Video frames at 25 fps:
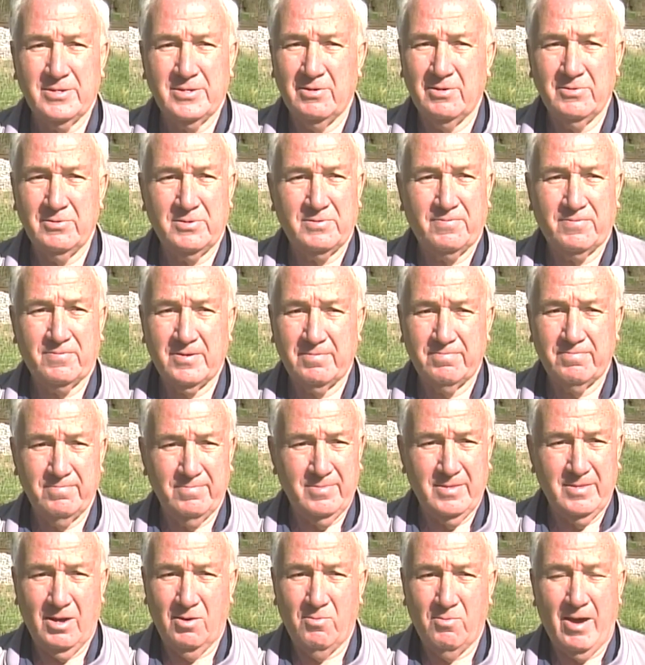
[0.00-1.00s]
Those
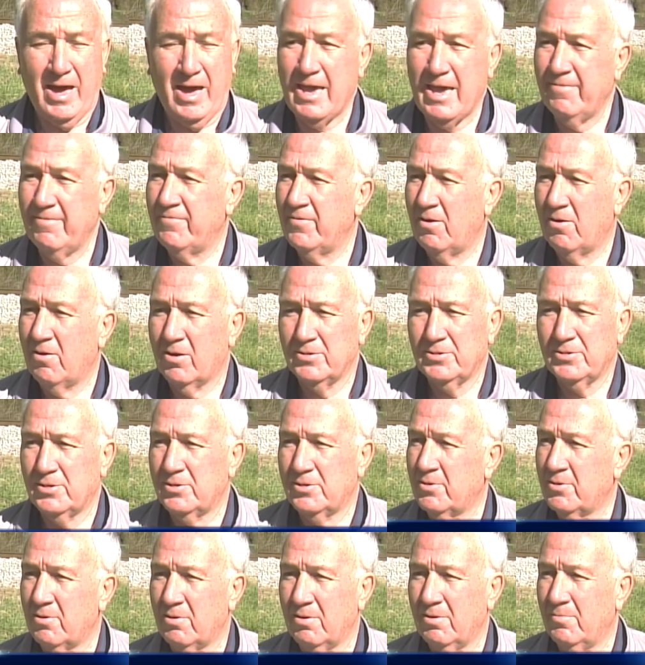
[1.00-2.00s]
old oh, hay bars
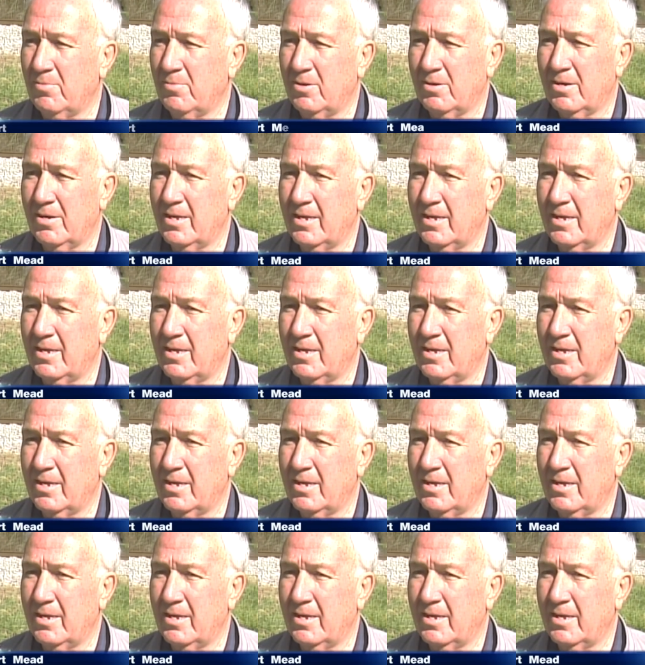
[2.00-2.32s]
are terrible.